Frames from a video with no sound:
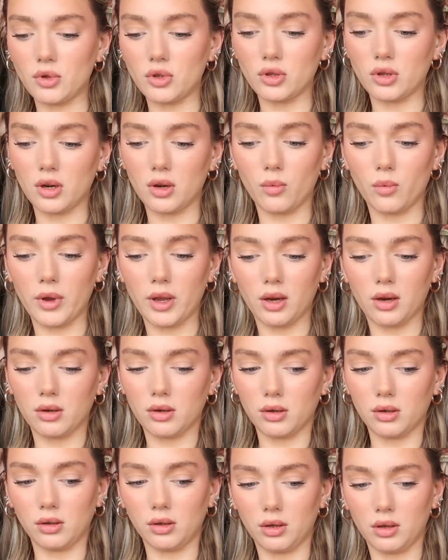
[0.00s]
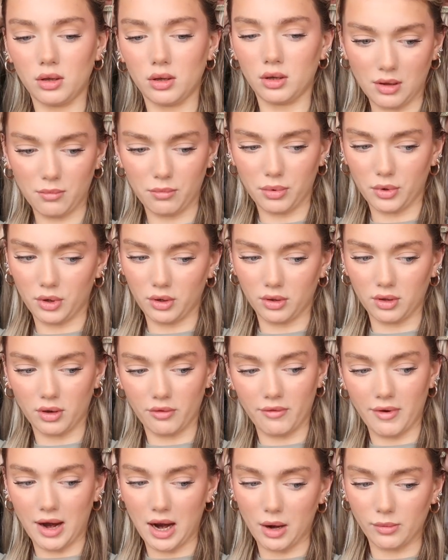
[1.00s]
just going to wiggle them both
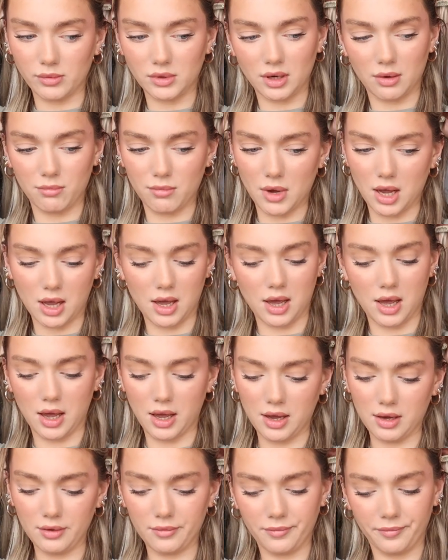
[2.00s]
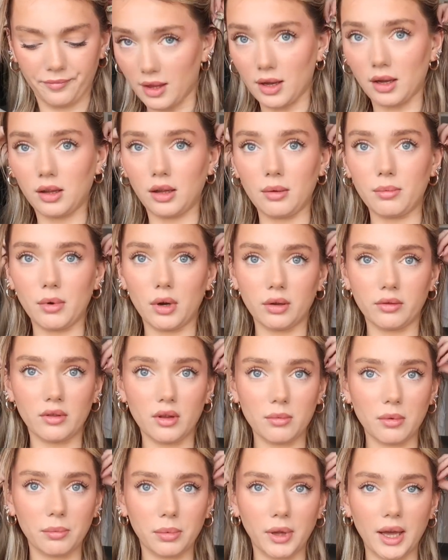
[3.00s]
around in my hair and then clip both of
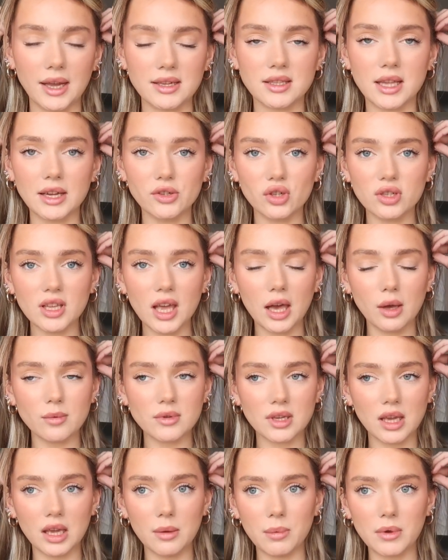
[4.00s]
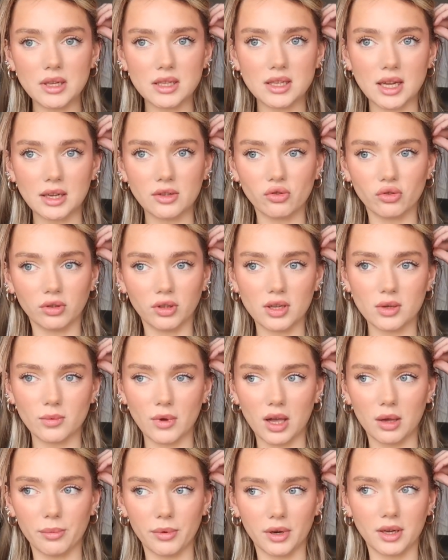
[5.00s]
them in place. That just helps keep it central as
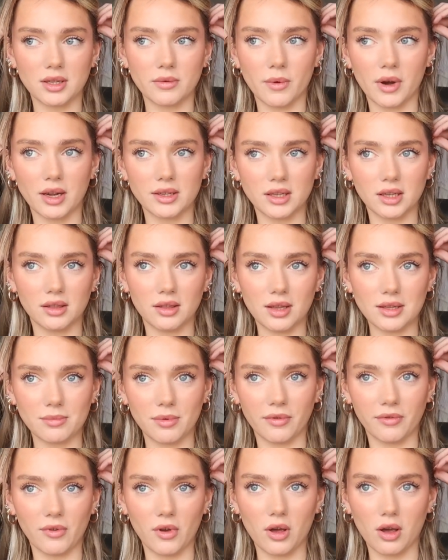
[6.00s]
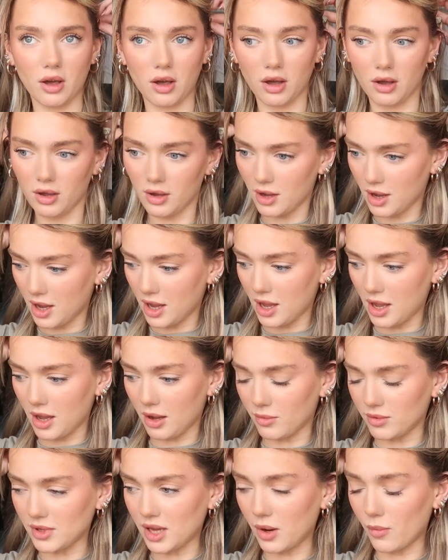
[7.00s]
well, because when I did this before
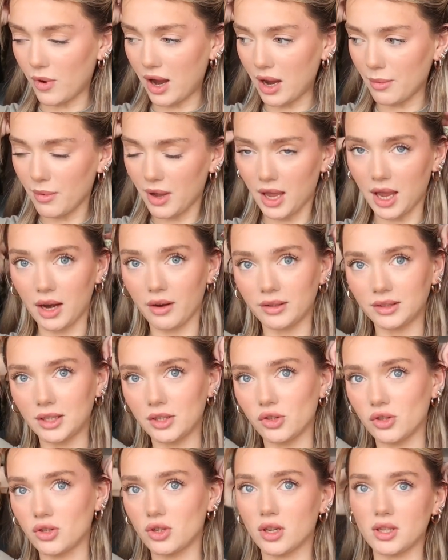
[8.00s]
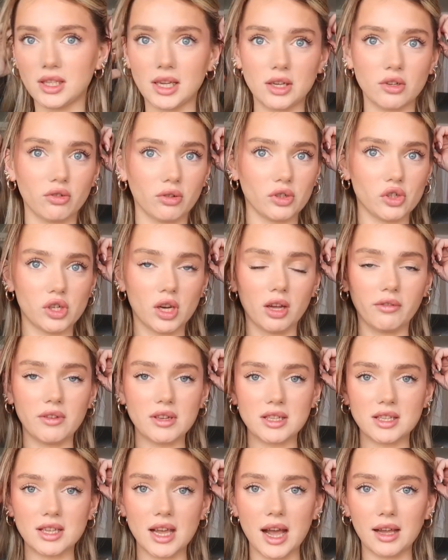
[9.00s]
I was like, why are my hair extensions not central? Do you know if
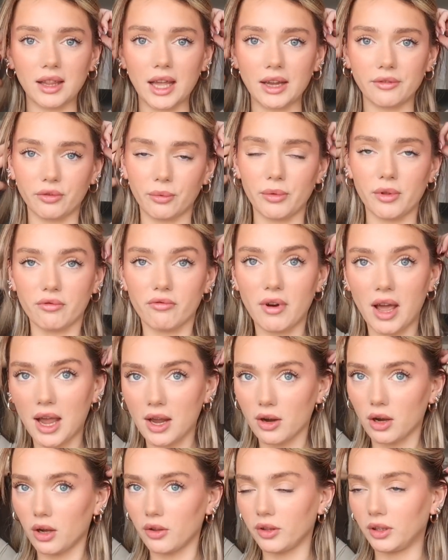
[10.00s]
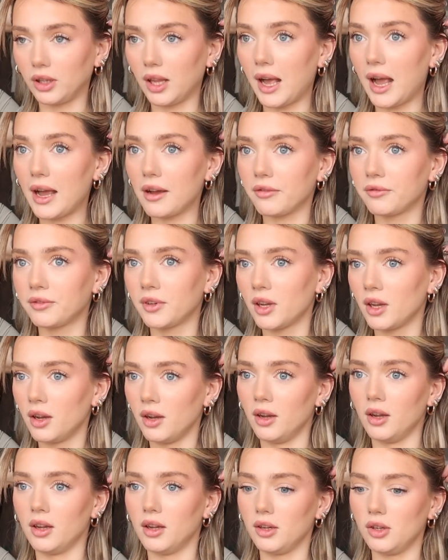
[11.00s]
you start like from the right or the left,
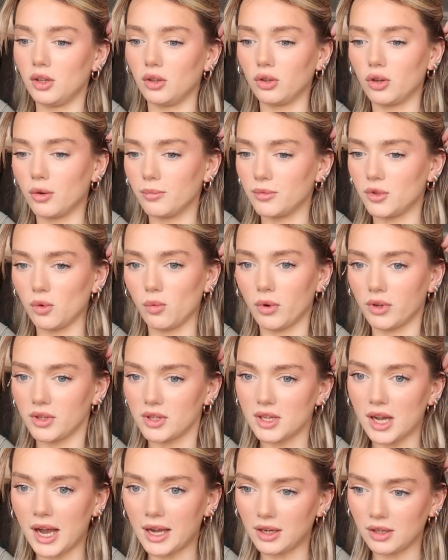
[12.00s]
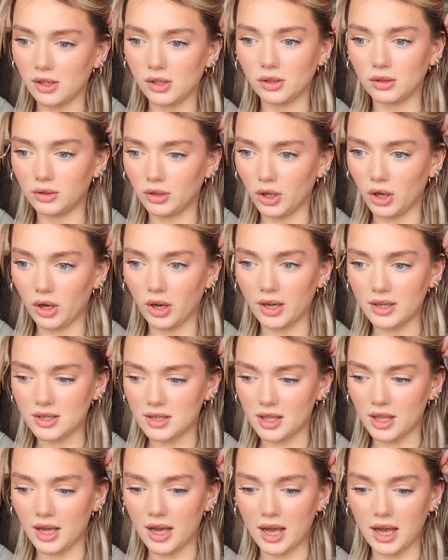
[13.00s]
you'll come to one side and you'll notice
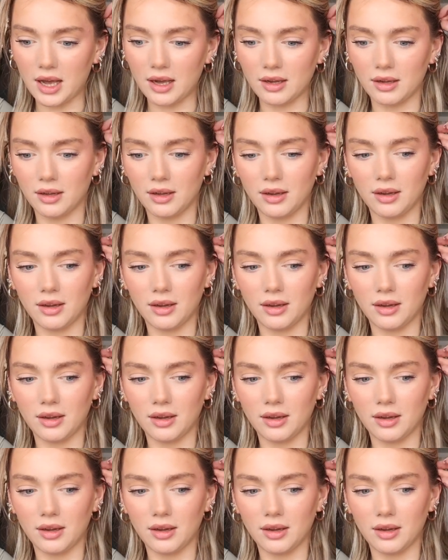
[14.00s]
that